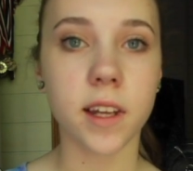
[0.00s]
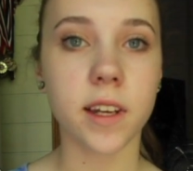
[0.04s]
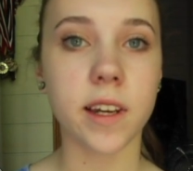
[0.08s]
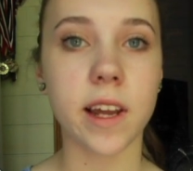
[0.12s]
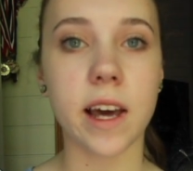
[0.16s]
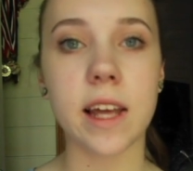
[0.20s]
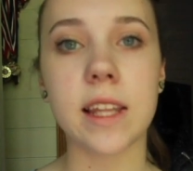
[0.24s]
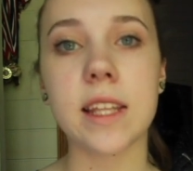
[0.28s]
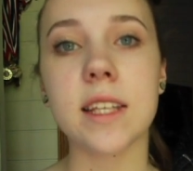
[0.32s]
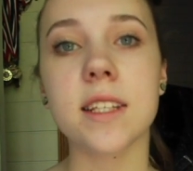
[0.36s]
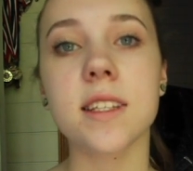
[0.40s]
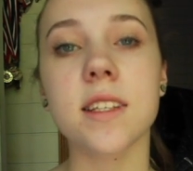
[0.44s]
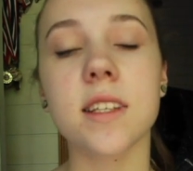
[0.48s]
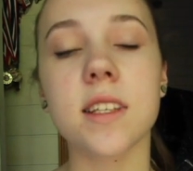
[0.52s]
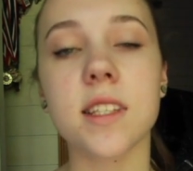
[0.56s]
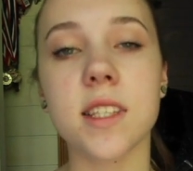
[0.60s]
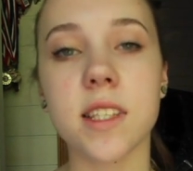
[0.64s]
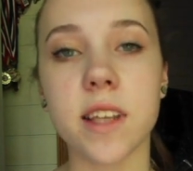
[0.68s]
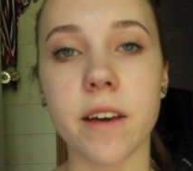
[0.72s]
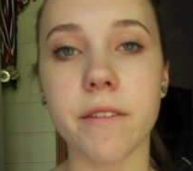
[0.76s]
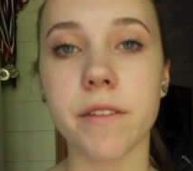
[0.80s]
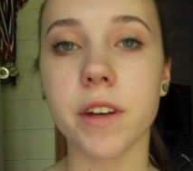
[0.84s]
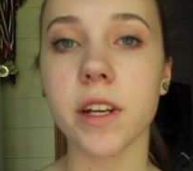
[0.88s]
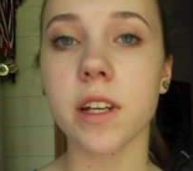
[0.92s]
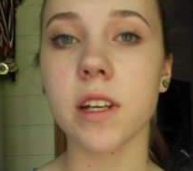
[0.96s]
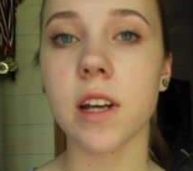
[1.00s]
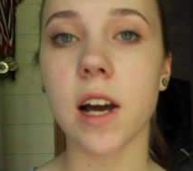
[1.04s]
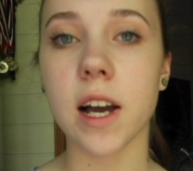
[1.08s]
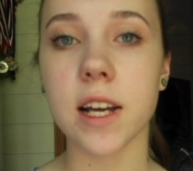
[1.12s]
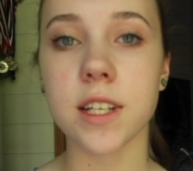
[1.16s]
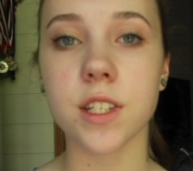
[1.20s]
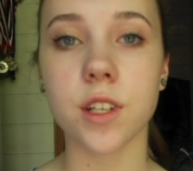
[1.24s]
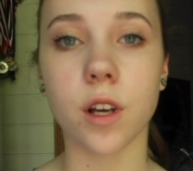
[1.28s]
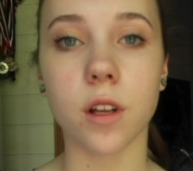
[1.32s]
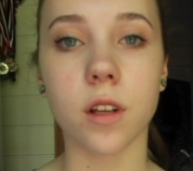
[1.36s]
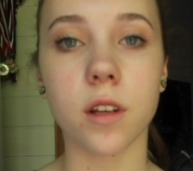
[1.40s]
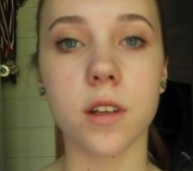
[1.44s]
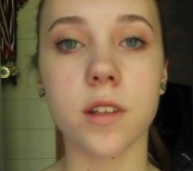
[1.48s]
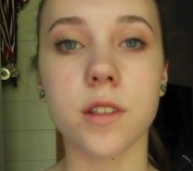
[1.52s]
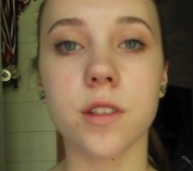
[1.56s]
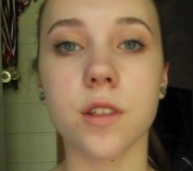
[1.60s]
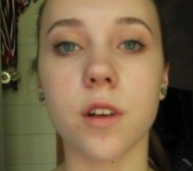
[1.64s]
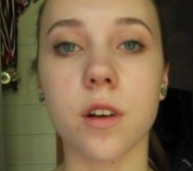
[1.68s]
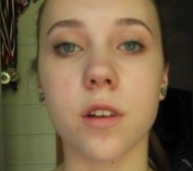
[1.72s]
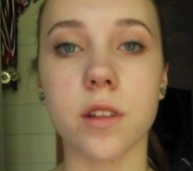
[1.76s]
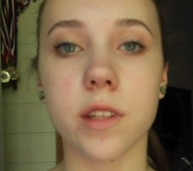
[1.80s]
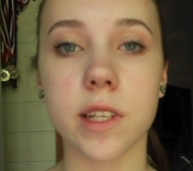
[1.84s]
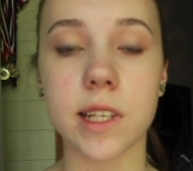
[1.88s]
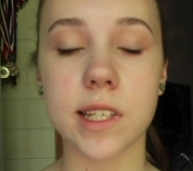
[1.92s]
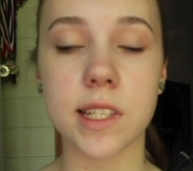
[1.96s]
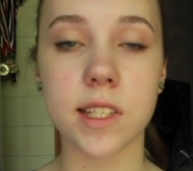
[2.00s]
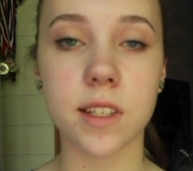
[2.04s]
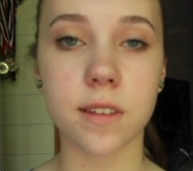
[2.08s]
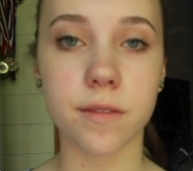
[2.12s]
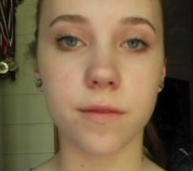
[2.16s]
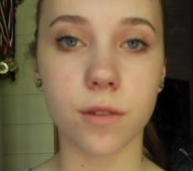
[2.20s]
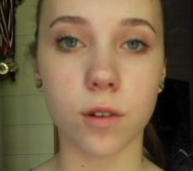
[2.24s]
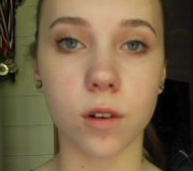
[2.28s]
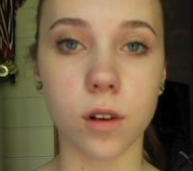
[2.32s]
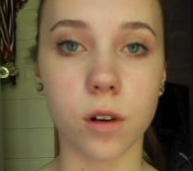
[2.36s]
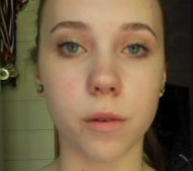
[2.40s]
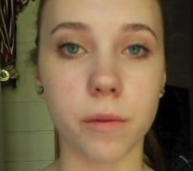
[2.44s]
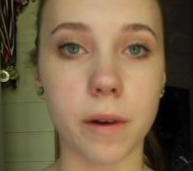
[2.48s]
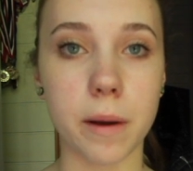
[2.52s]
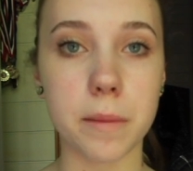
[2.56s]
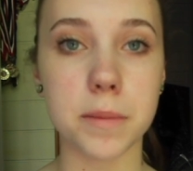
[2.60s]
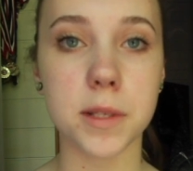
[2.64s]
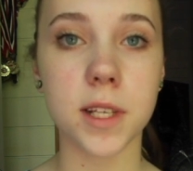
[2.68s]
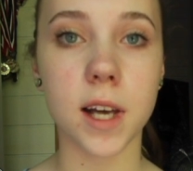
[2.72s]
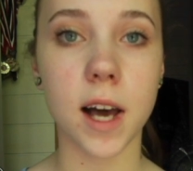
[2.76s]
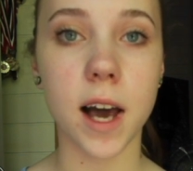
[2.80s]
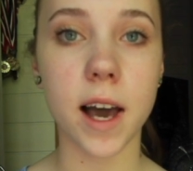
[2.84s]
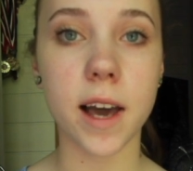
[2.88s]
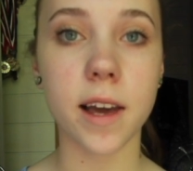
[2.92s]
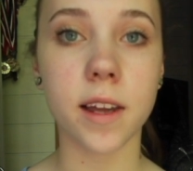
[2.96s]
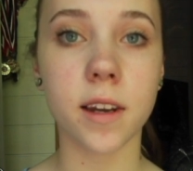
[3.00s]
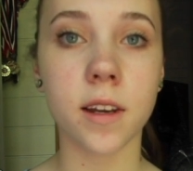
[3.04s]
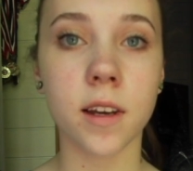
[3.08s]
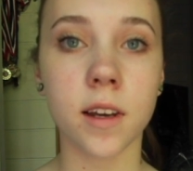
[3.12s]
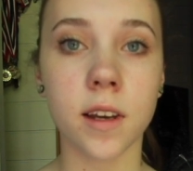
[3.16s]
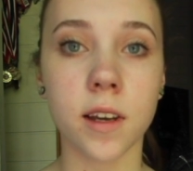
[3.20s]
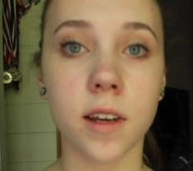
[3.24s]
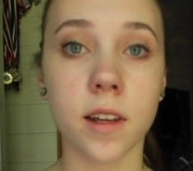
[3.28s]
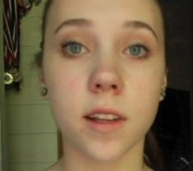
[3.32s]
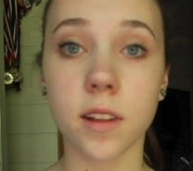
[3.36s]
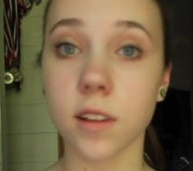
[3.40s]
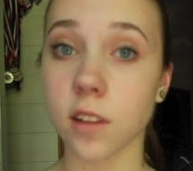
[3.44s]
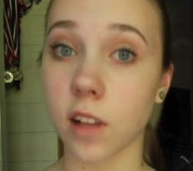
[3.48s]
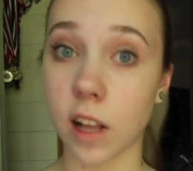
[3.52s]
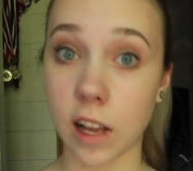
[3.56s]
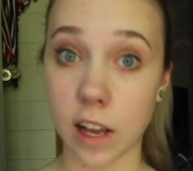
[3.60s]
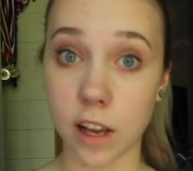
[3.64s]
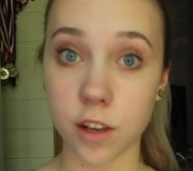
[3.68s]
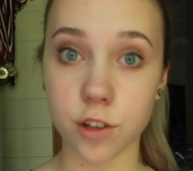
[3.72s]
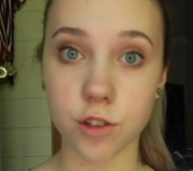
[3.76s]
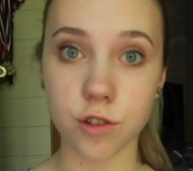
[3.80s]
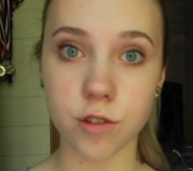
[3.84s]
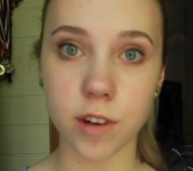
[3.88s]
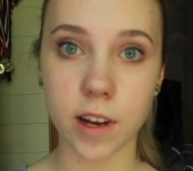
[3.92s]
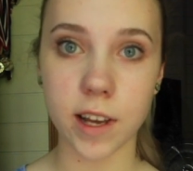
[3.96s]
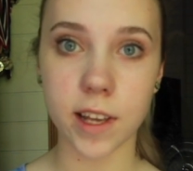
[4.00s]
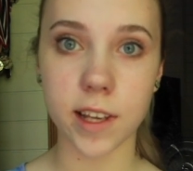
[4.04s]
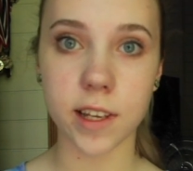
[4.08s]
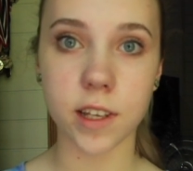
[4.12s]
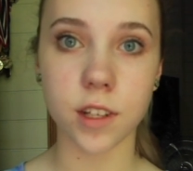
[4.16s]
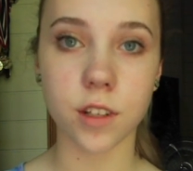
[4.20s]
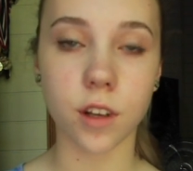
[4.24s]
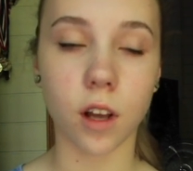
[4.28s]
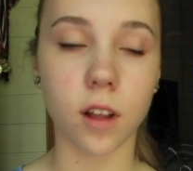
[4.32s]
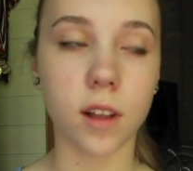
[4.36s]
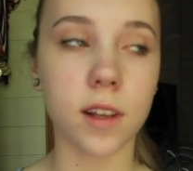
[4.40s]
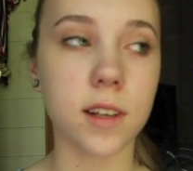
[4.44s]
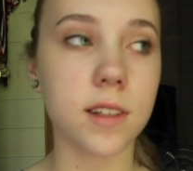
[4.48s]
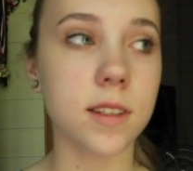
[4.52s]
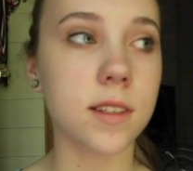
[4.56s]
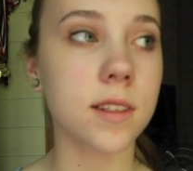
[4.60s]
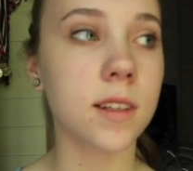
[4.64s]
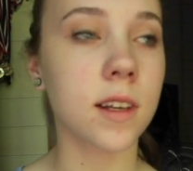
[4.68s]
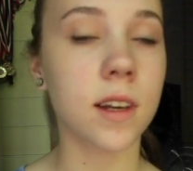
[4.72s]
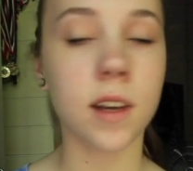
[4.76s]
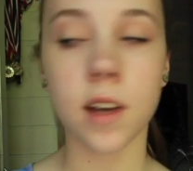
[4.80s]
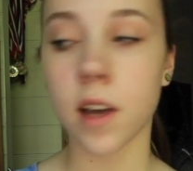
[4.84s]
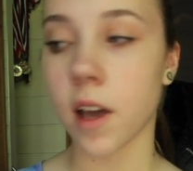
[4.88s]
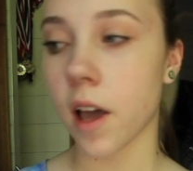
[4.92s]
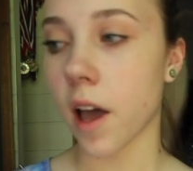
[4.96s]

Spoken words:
Now this is $79 on the Sephora website, Australian dollars.